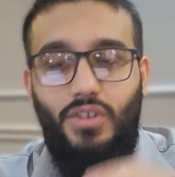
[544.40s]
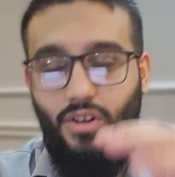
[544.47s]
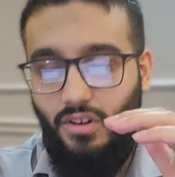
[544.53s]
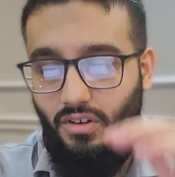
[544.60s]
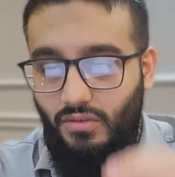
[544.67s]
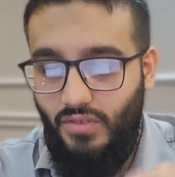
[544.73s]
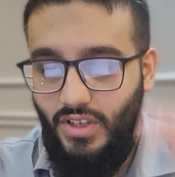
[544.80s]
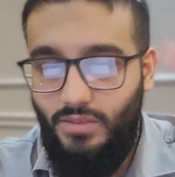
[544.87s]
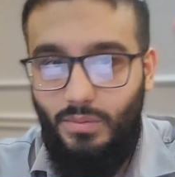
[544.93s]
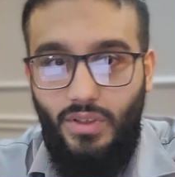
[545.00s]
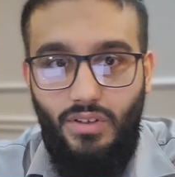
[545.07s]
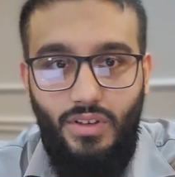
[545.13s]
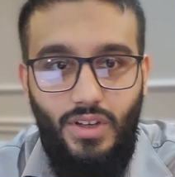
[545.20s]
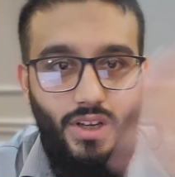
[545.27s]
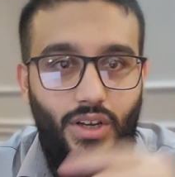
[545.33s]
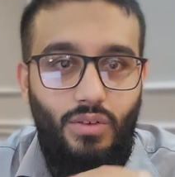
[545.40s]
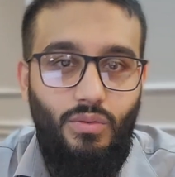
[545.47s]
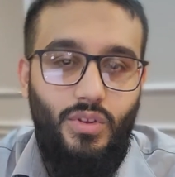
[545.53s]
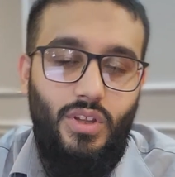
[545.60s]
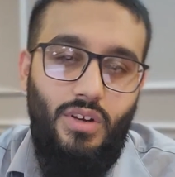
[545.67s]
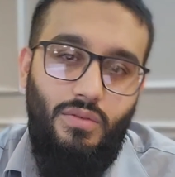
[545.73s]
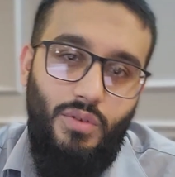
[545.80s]
return on investment
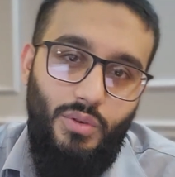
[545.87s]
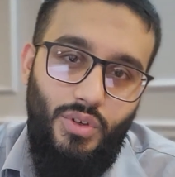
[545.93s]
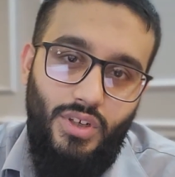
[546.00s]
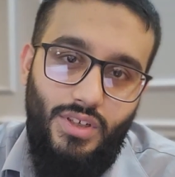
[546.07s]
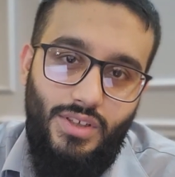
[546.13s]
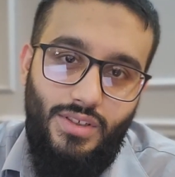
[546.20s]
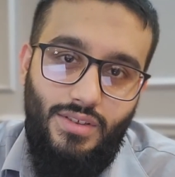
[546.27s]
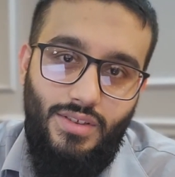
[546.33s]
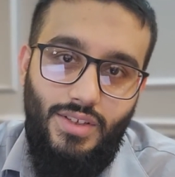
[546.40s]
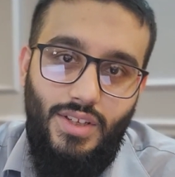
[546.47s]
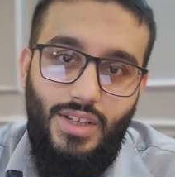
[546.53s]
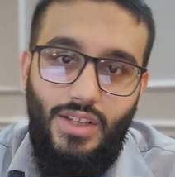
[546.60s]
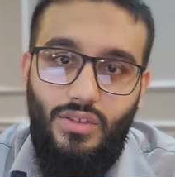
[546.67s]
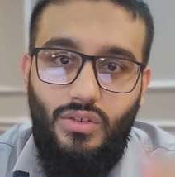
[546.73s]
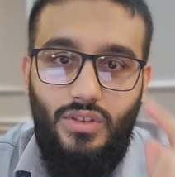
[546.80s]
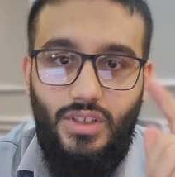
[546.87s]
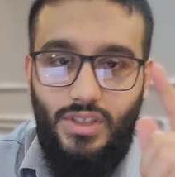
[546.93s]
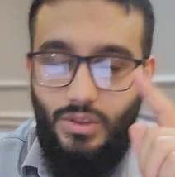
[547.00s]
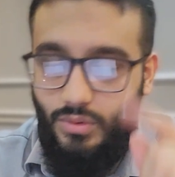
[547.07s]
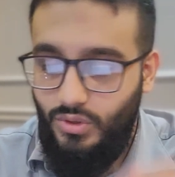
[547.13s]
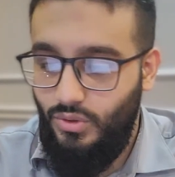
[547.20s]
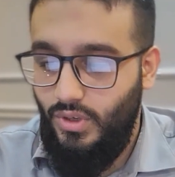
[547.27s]
within a few years. This
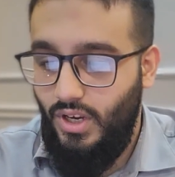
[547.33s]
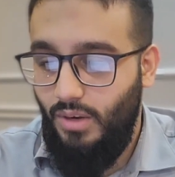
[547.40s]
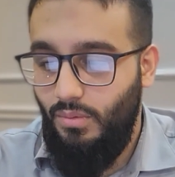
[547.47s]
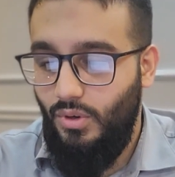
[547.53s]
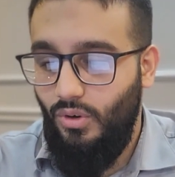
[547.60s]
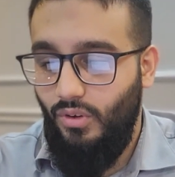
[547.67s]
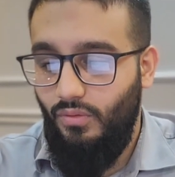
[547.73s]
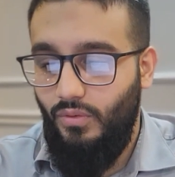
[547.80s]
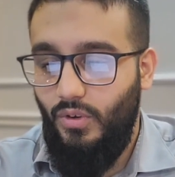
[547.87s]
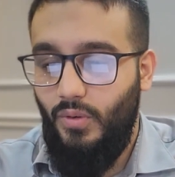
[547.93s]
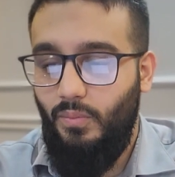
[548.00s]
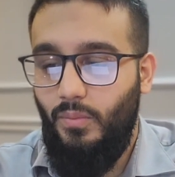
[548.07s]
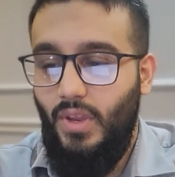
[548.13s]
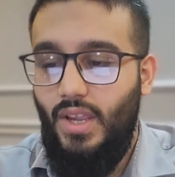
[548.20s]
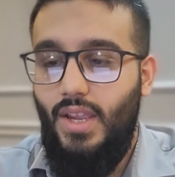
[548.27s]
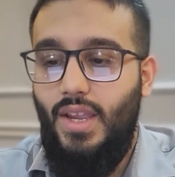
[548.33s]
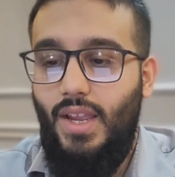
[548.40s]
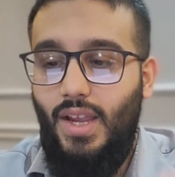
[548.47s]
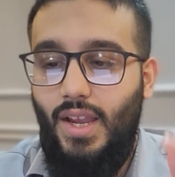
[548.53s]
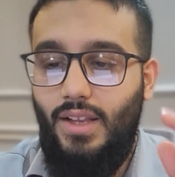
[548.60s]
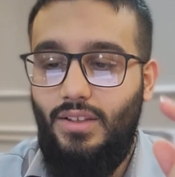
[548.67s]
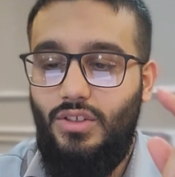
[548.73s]
is what you got to be going for.
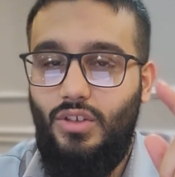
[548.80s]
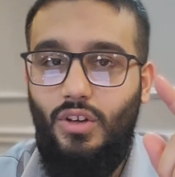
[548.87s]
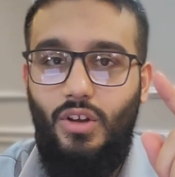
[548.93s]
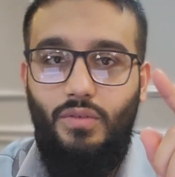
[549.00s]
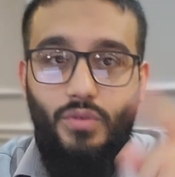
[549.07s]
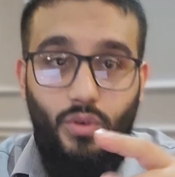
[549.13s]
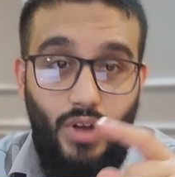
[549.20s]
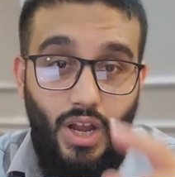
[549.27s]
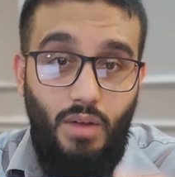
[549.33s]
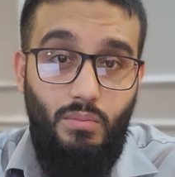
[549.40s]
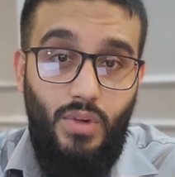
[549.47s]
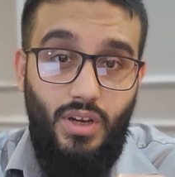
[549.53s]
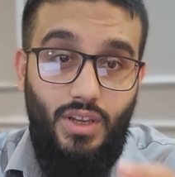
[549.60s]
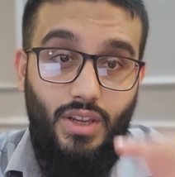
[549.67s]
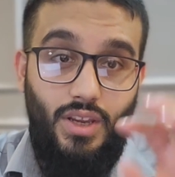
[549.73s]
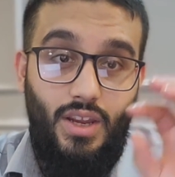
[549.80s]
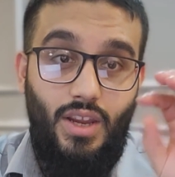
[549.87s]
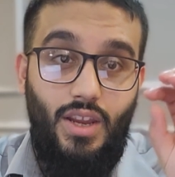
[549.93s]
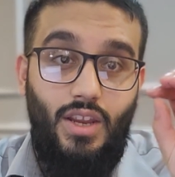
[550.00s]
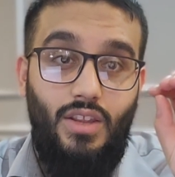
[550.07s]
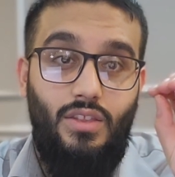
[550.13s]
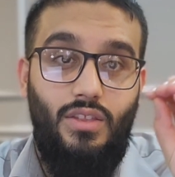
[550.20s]
And so if you got money,
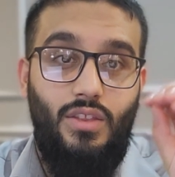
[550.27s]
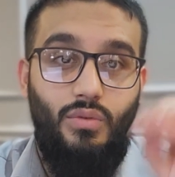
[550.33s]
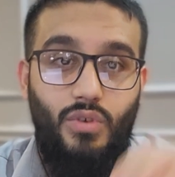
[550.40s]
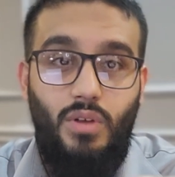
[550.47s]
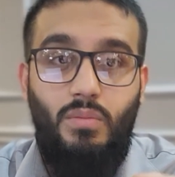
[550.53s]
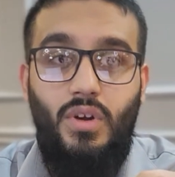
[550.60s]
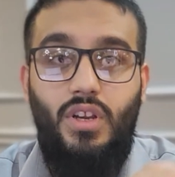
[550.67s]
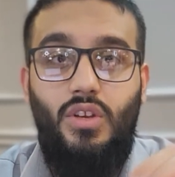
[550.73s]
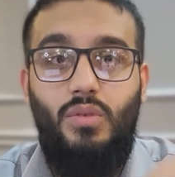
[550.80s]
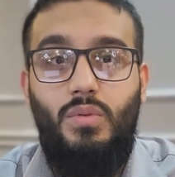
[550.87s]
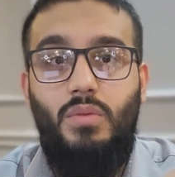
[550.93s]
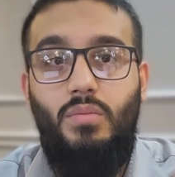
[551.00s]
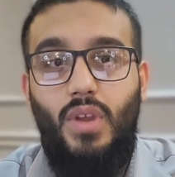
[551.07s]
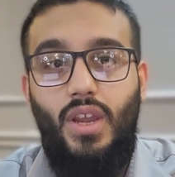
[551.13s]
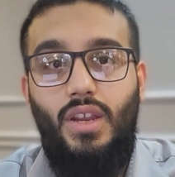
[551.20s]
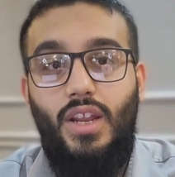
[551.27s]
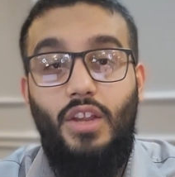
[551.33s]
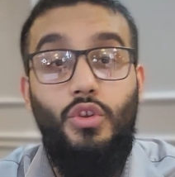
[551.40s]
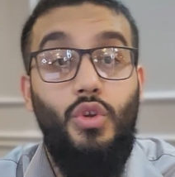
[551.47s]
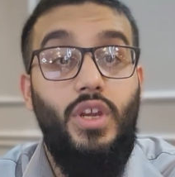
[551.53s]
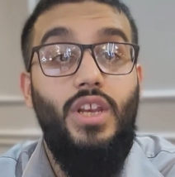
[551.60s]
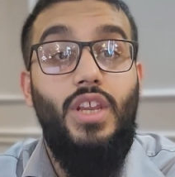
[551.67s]
the real money to be made,
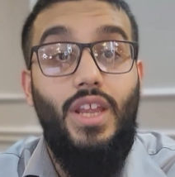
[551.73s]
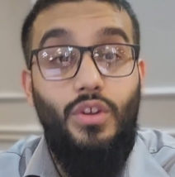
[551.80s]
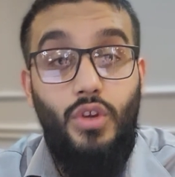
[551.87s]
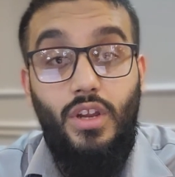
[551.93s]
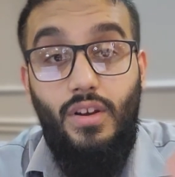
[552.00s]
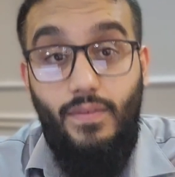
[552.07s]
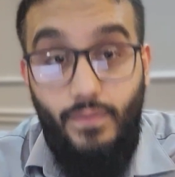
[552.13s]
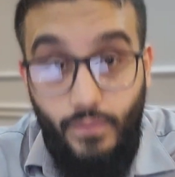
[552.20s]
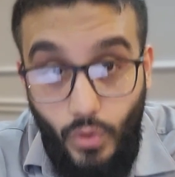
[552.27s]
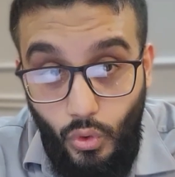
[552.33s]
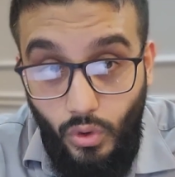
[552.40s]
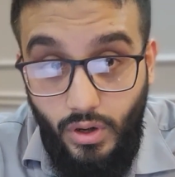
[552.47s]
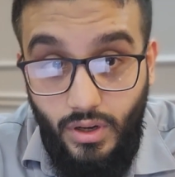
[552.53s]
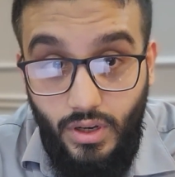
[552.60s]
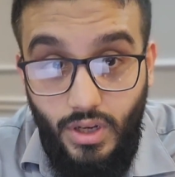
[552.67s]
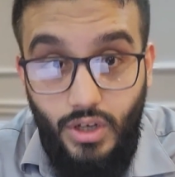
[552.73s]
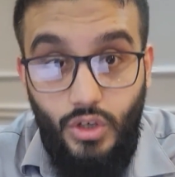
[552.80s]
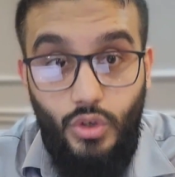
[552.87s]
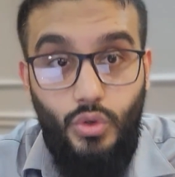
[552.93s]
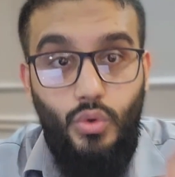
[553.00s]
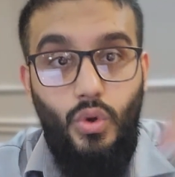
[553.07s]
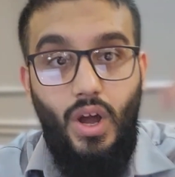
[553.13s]
and you can
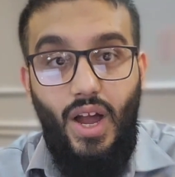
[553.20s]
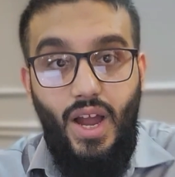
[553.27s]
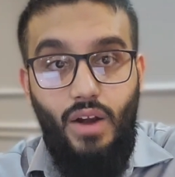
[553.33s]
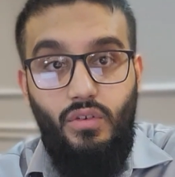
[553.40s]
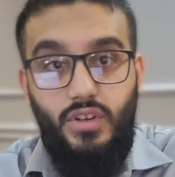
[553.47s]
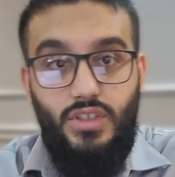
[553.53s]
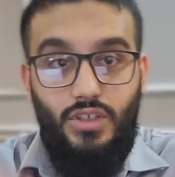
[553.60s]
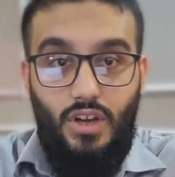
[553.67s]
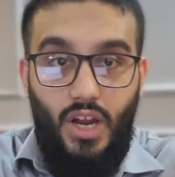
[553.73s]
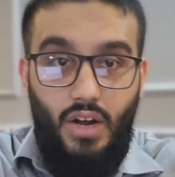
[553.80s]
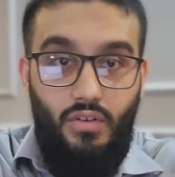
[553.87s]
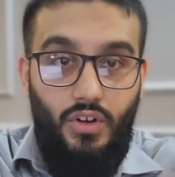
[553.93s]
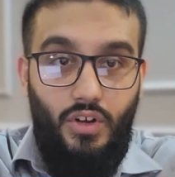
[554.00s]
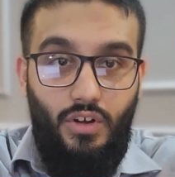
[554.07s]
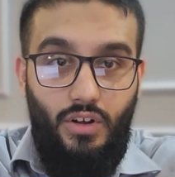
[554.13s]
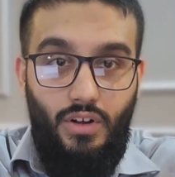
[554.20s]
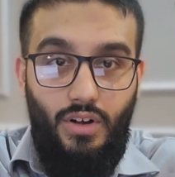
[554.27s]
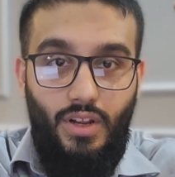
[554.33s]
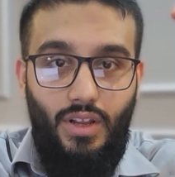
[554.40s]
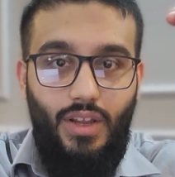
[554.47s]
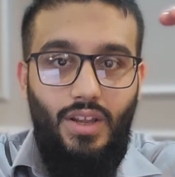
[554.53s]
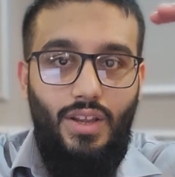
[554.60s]
afford to do a high risk, high
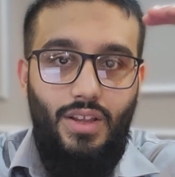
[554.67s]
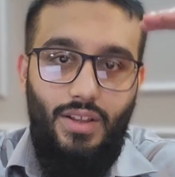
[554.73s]
return,